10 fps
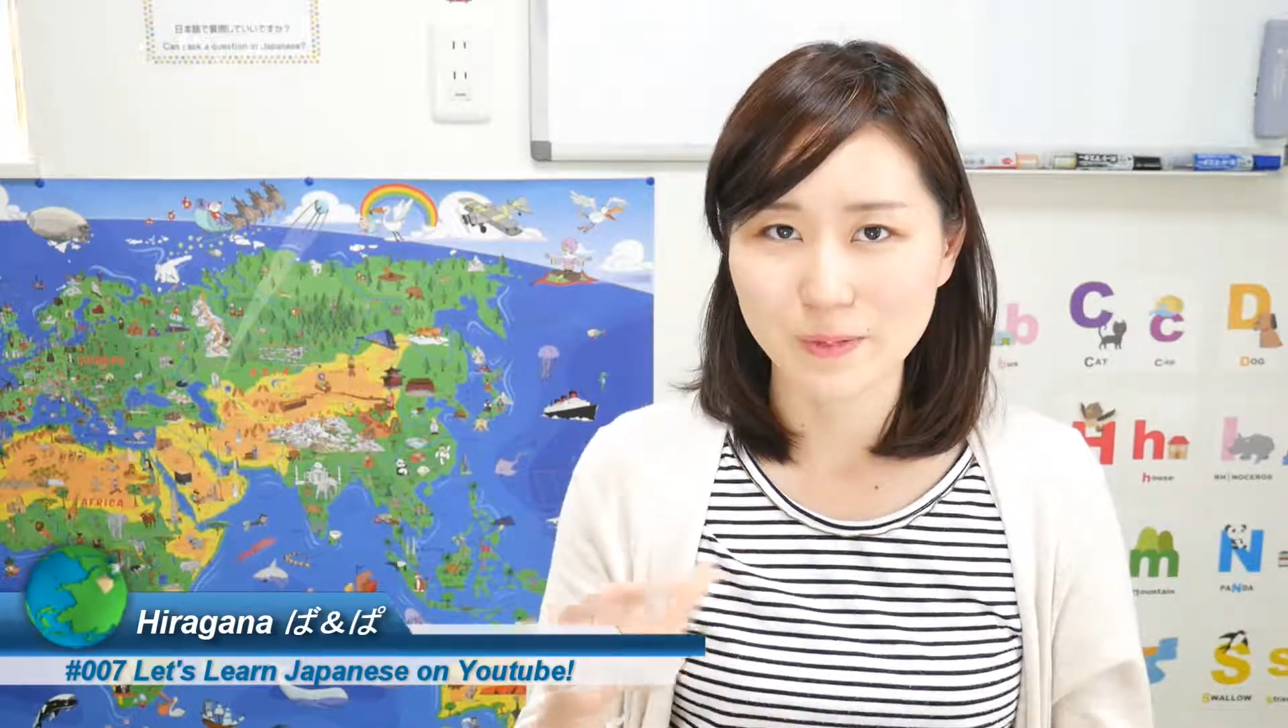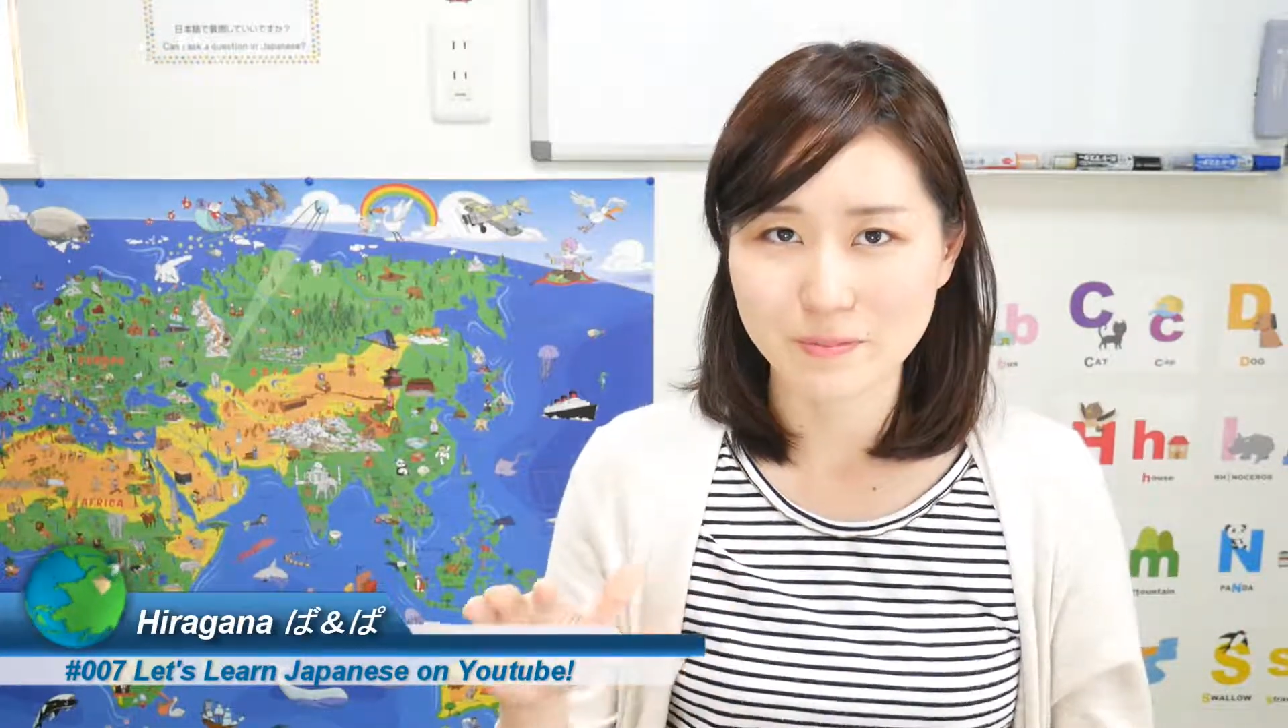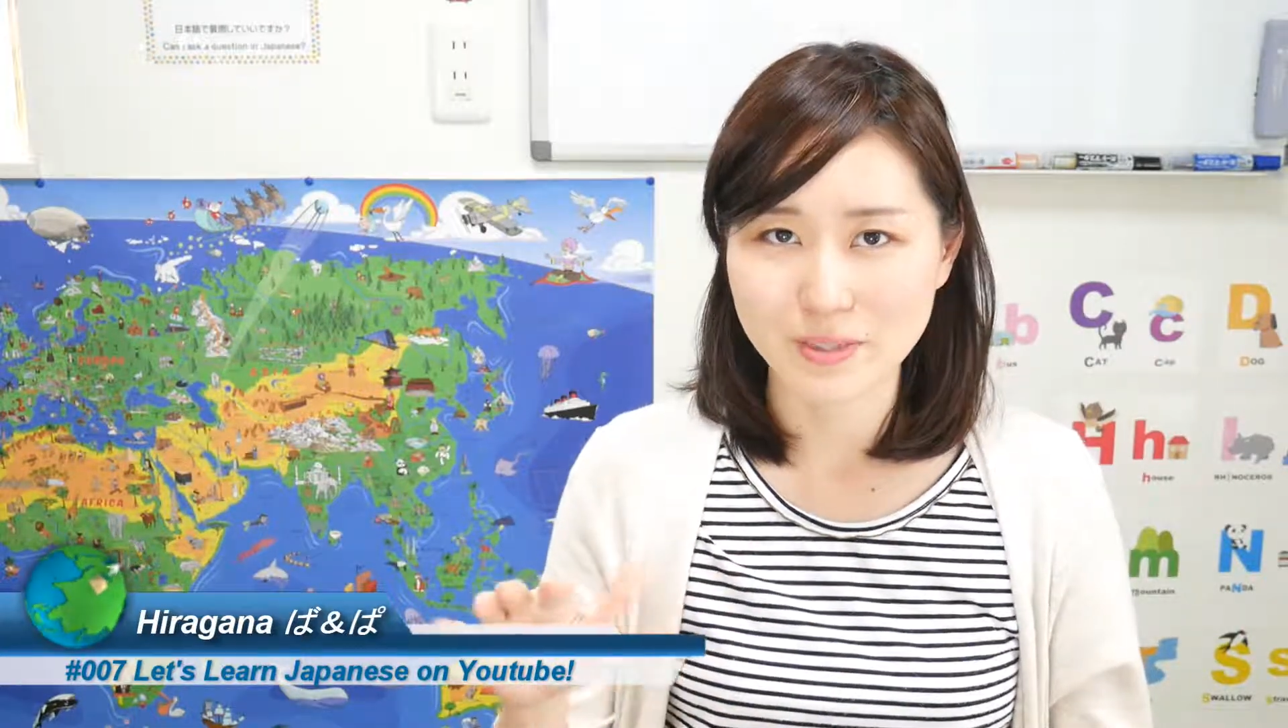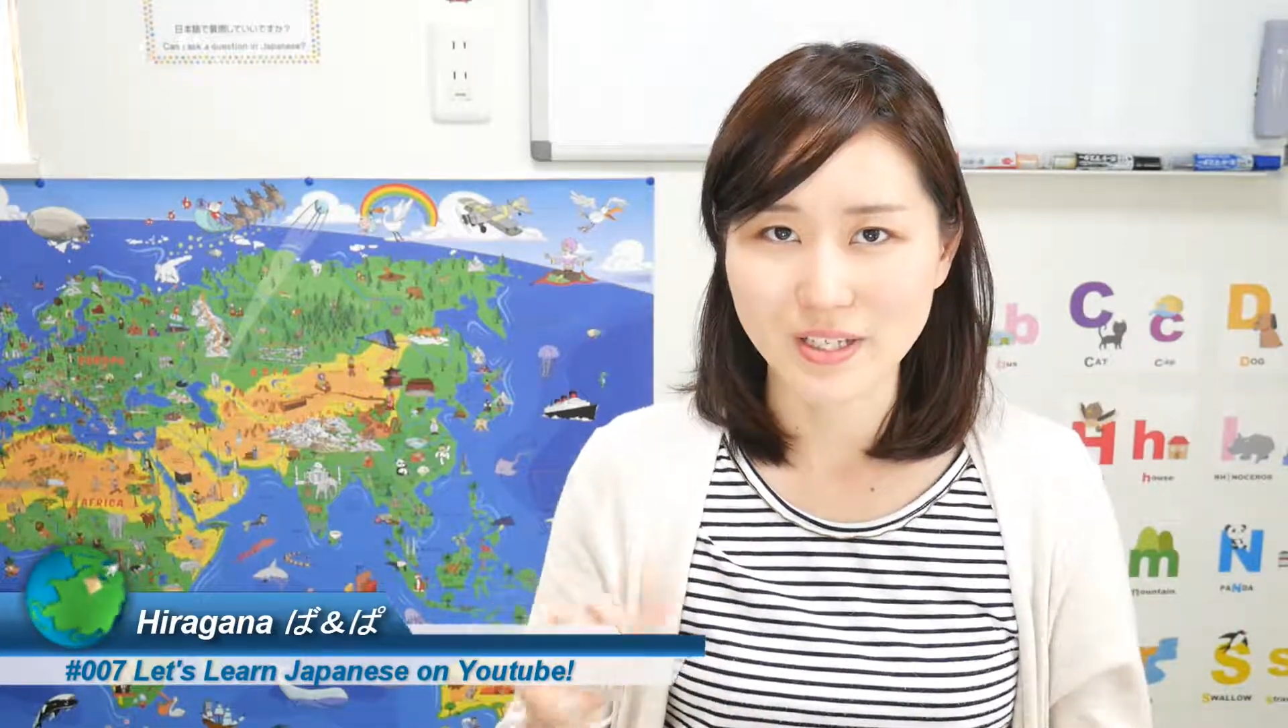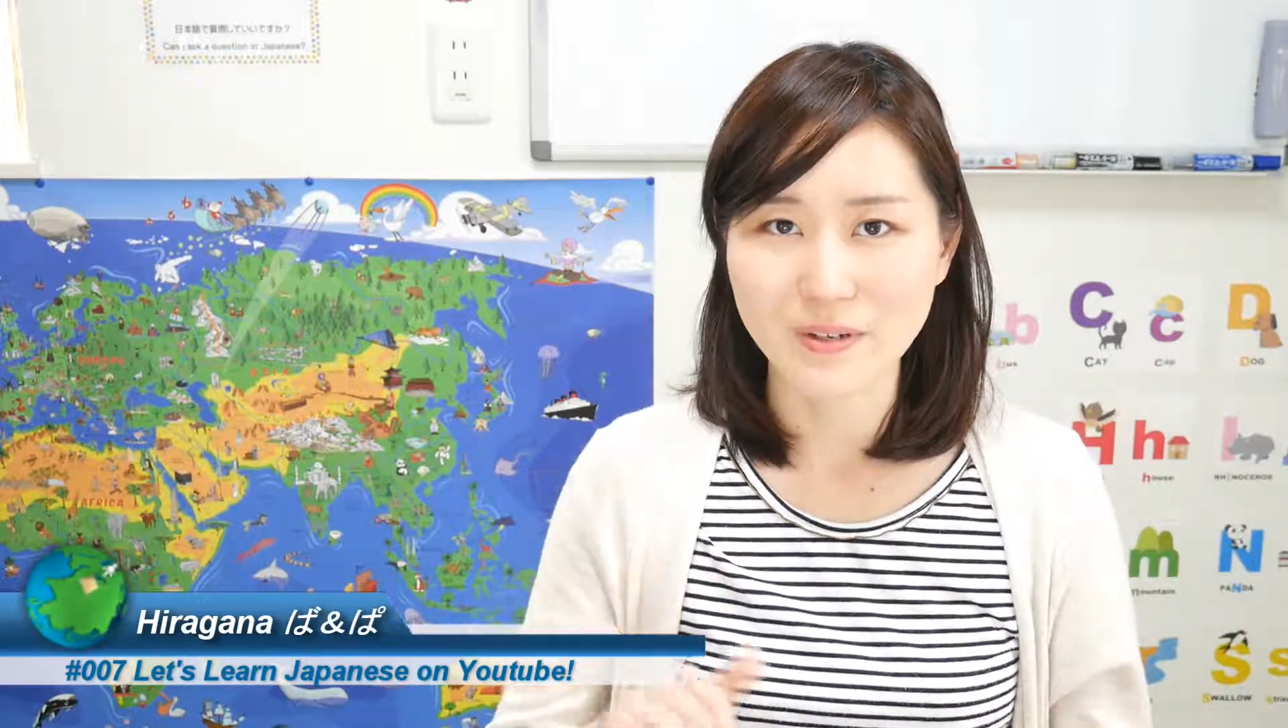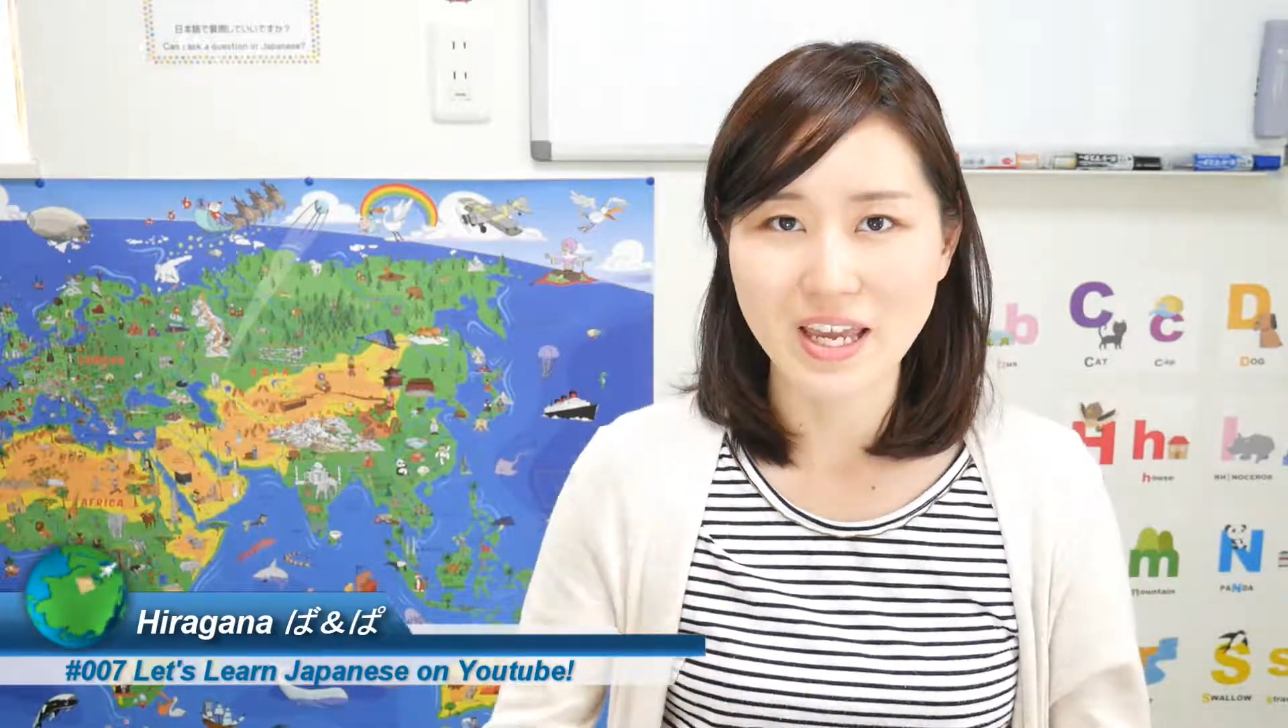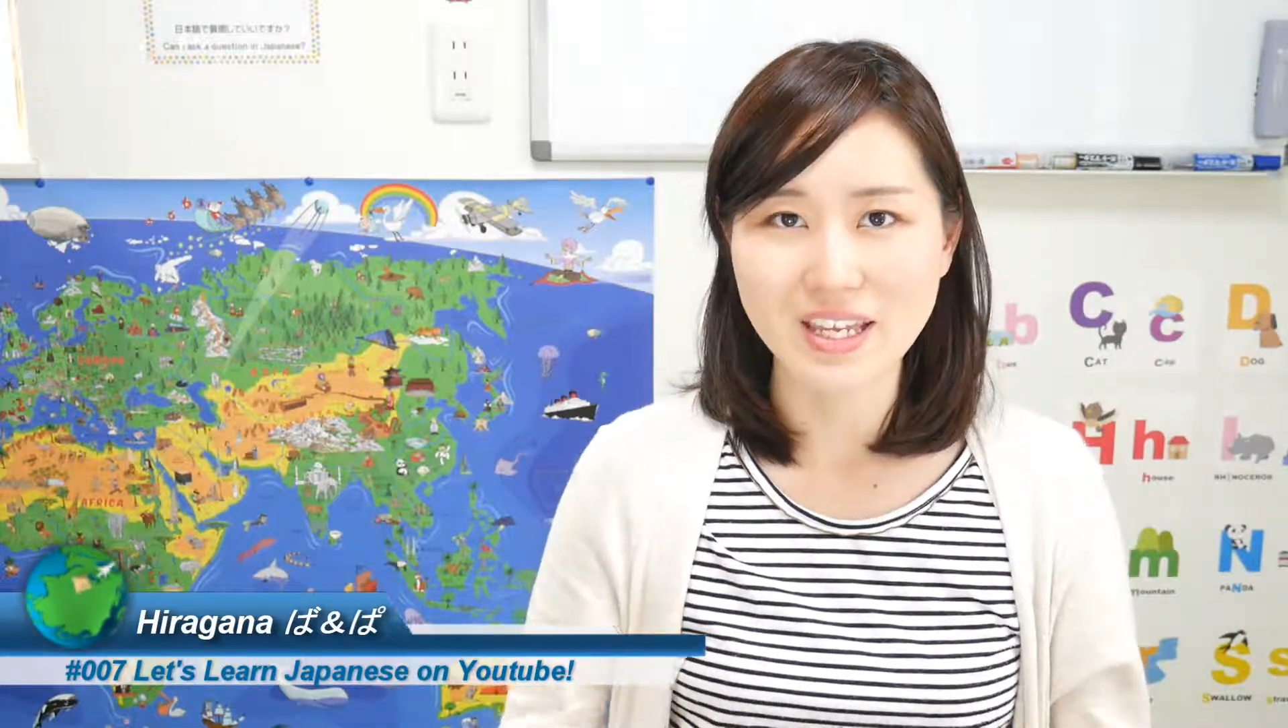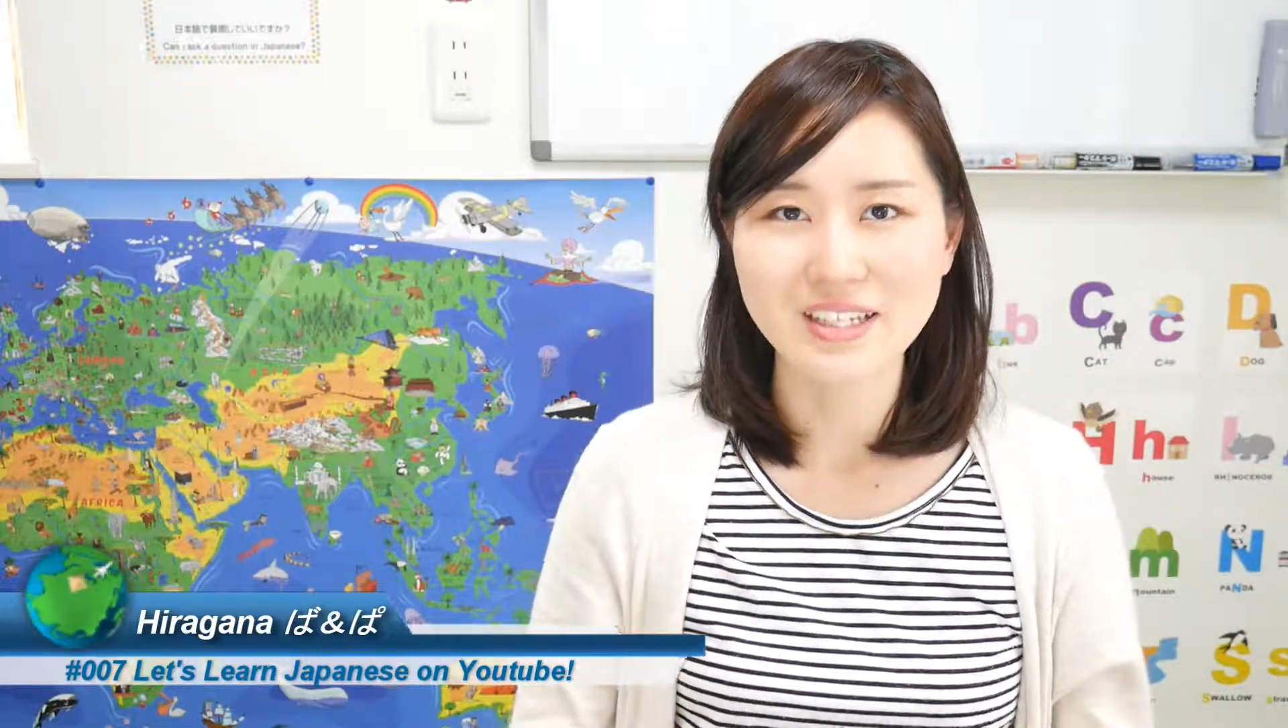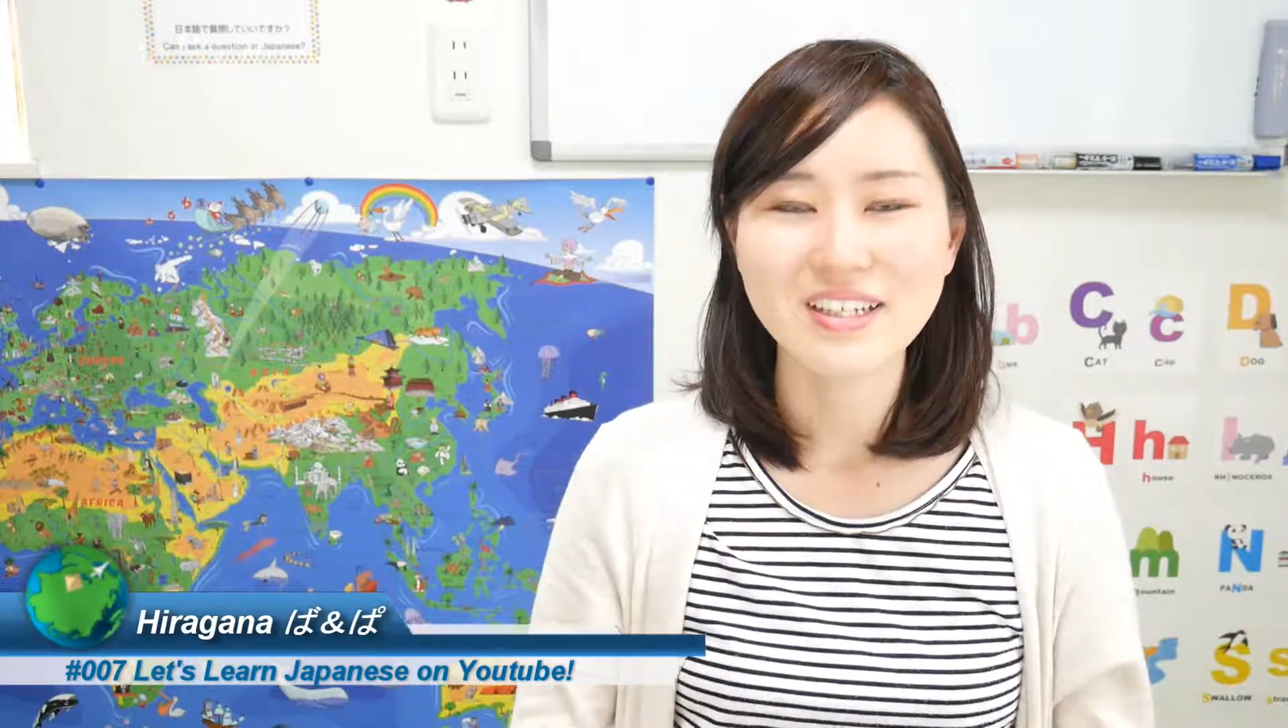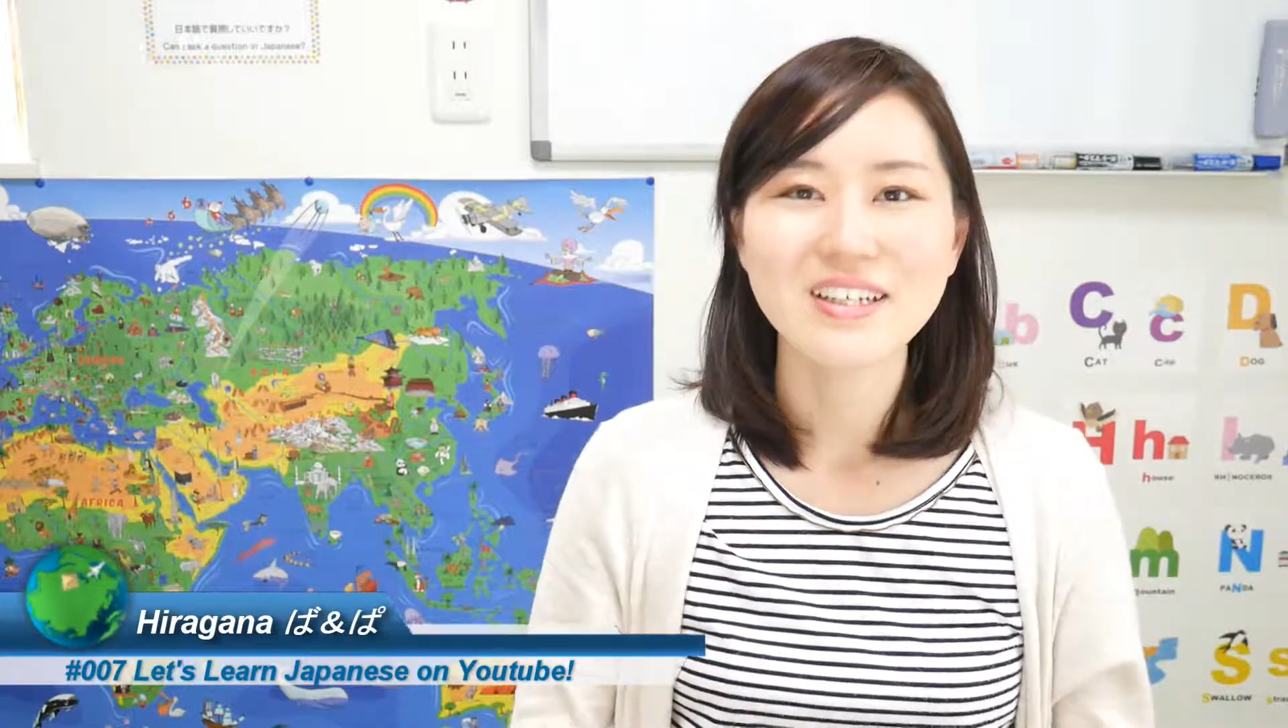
with me, okay?